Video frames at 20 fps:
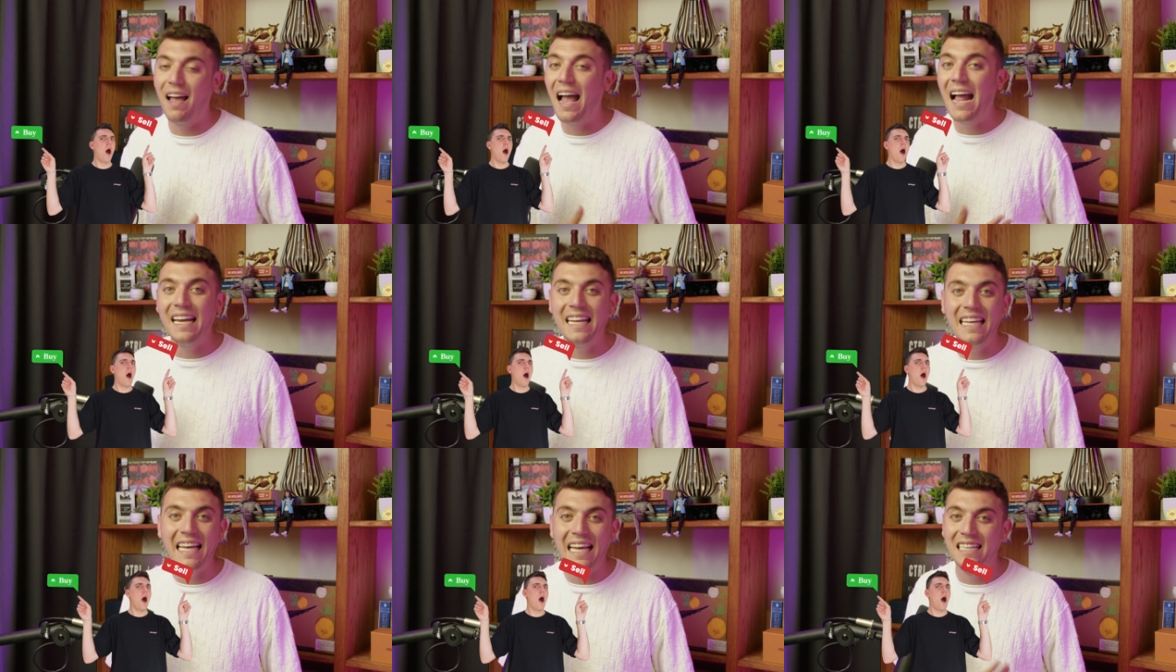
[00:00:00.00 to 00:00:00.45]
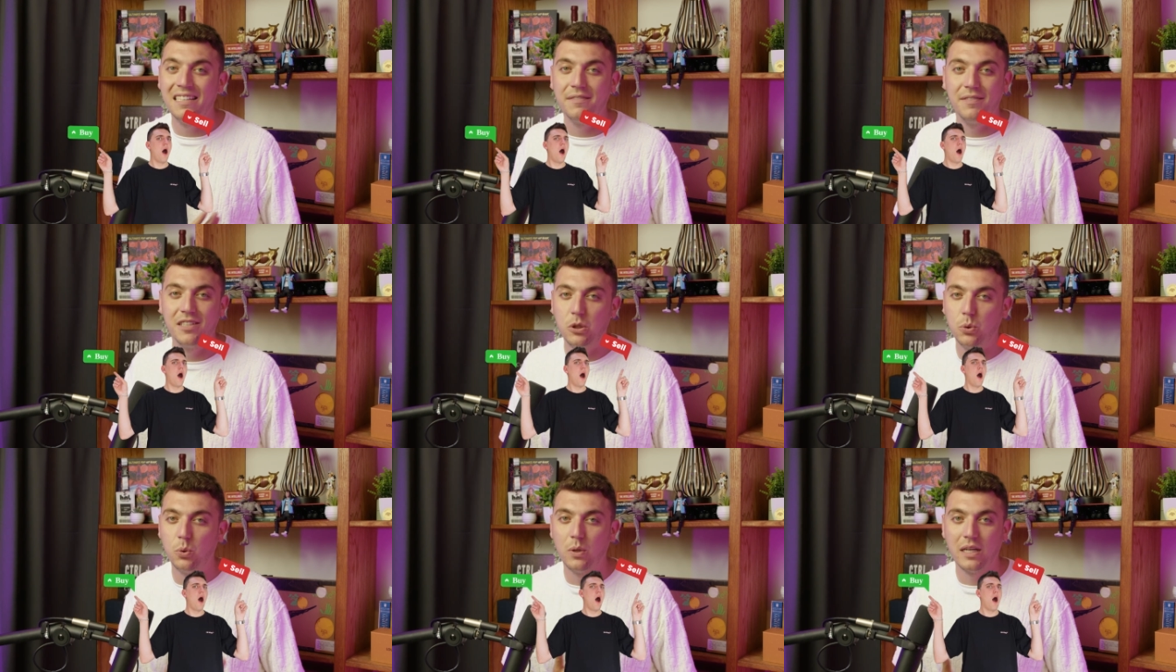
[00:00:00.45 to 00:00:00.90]
any
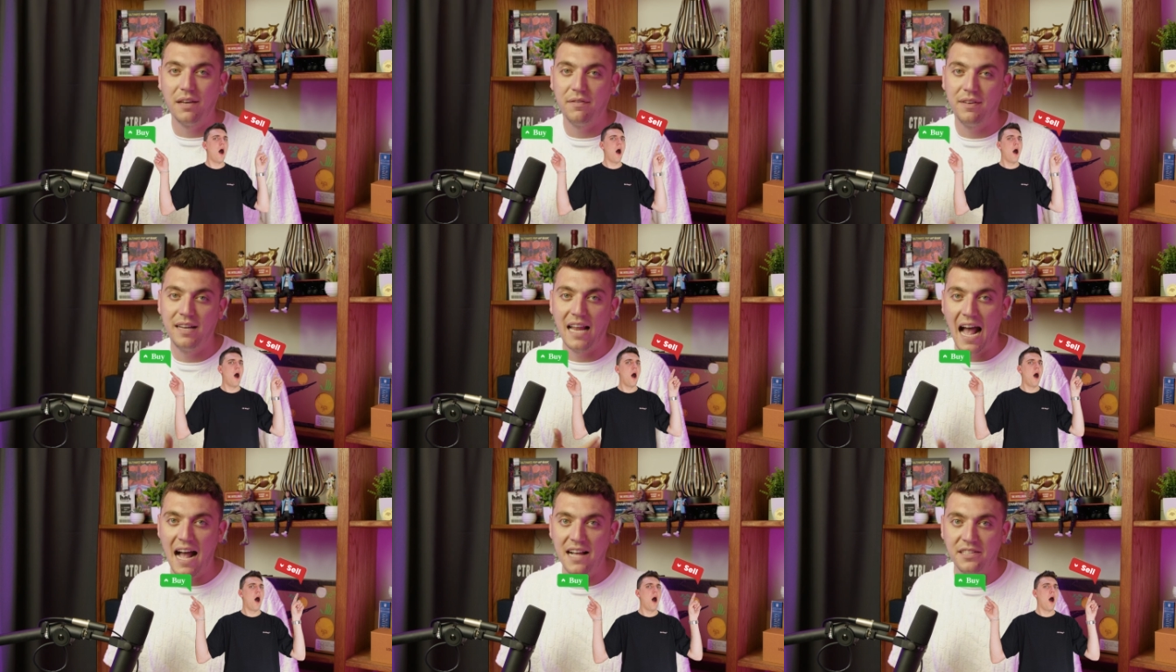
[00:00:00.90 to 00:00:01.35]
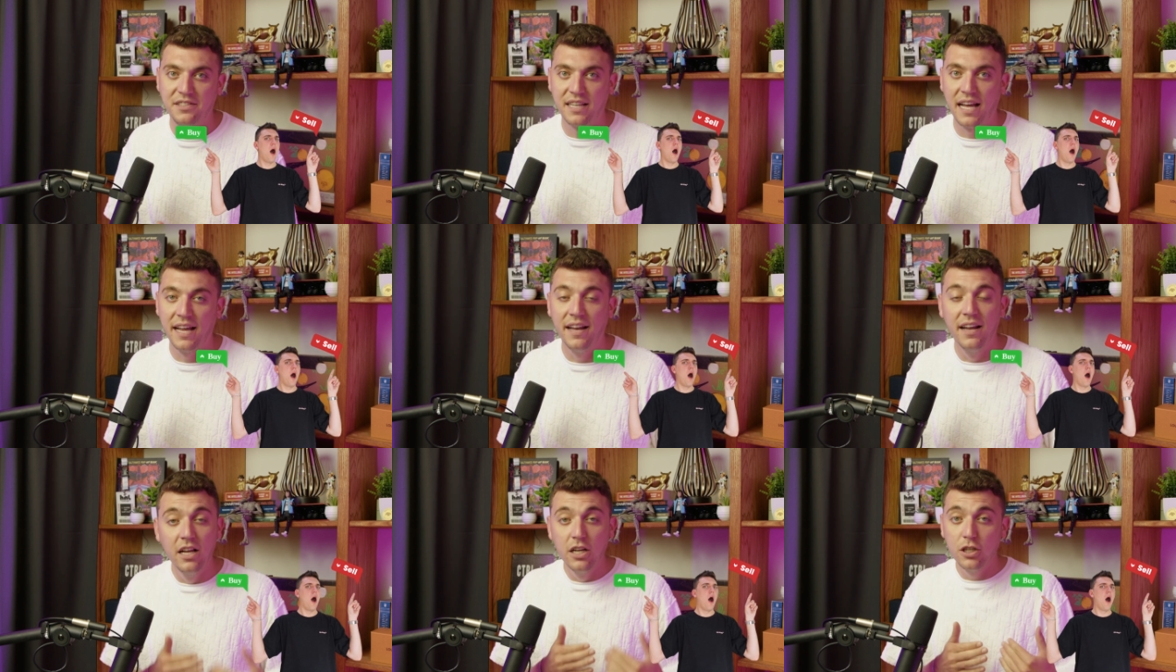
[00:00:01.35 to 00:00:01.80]
individual given
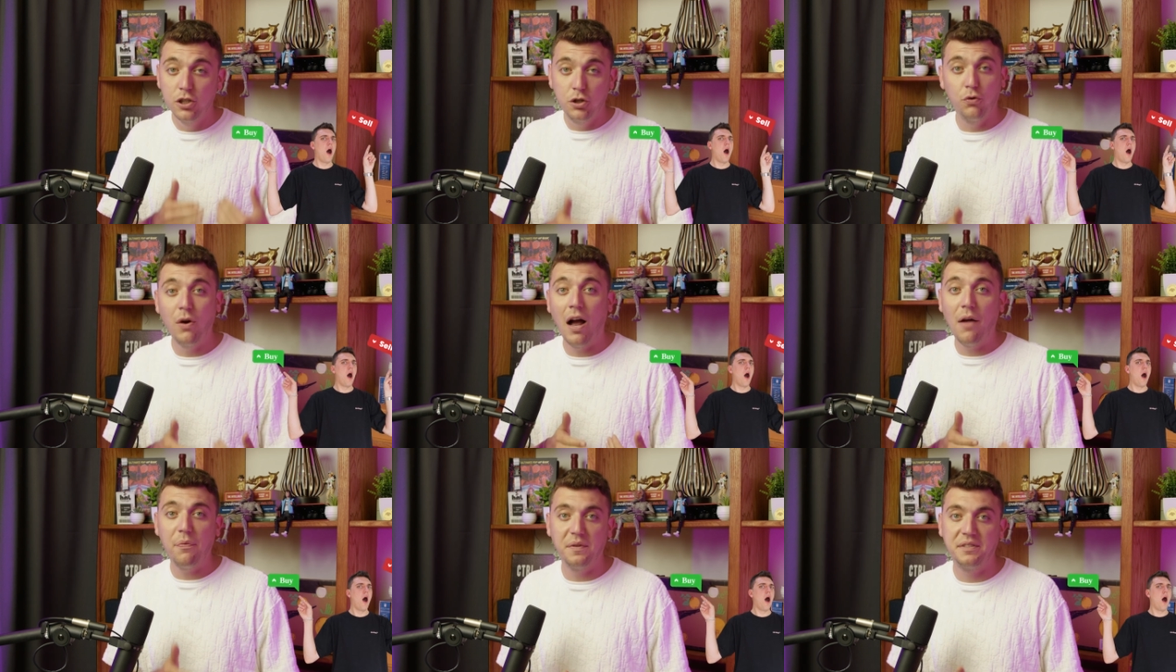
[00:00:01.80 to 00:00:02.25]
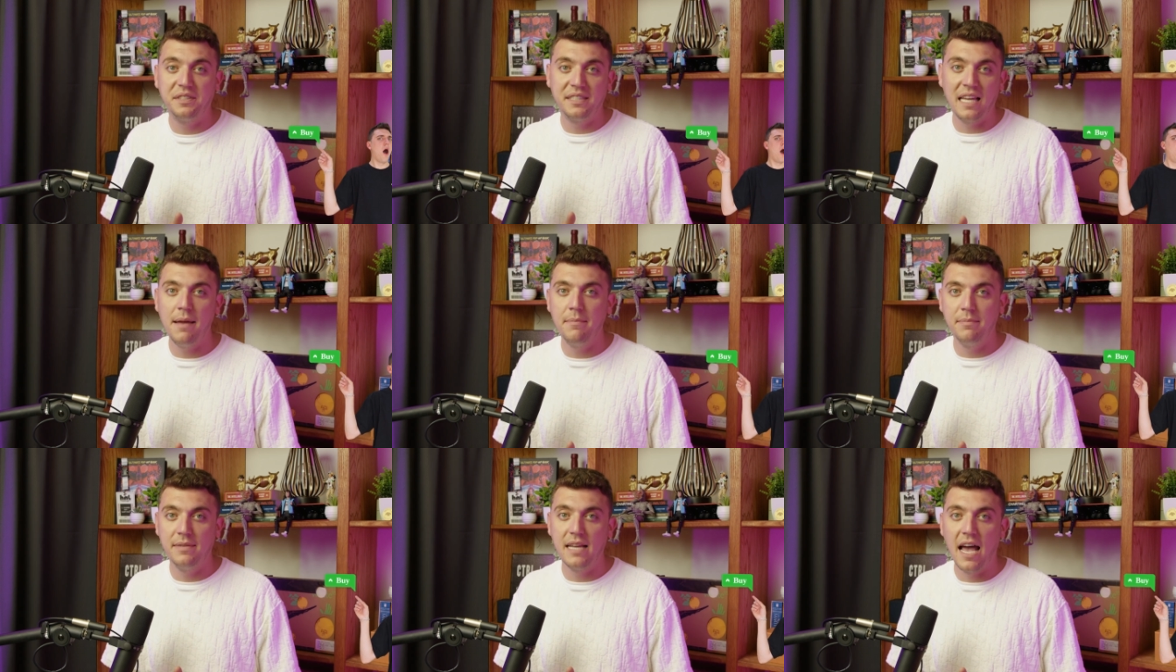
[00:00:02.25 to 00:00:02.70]
asset throughout the
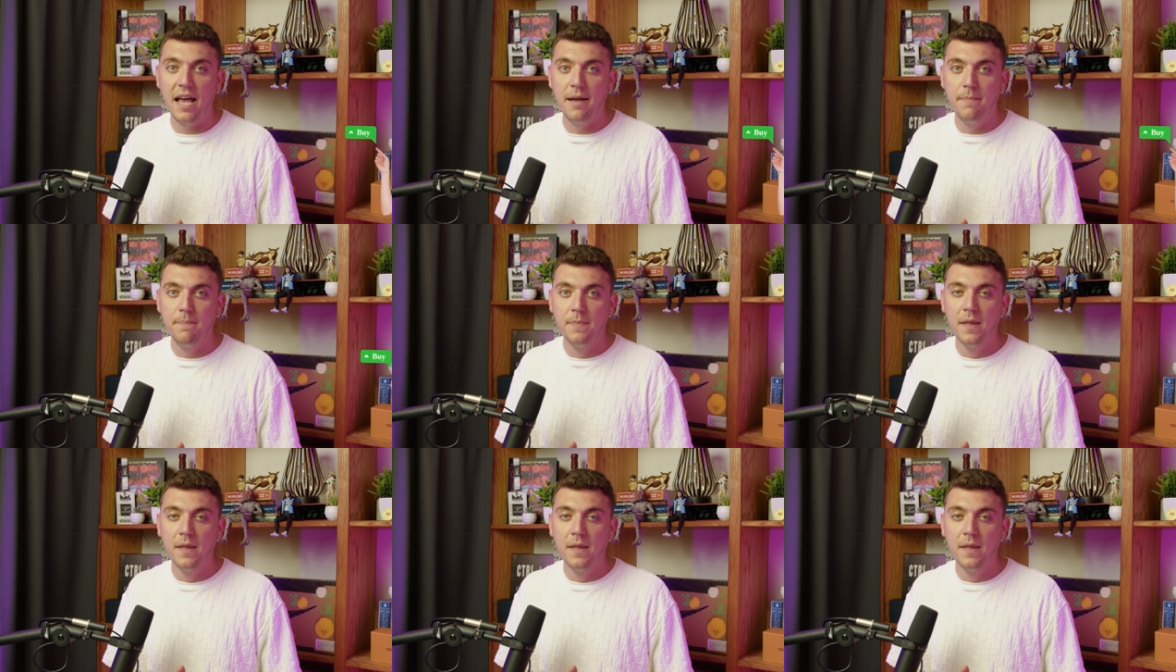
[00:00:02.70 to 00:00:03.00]
same day.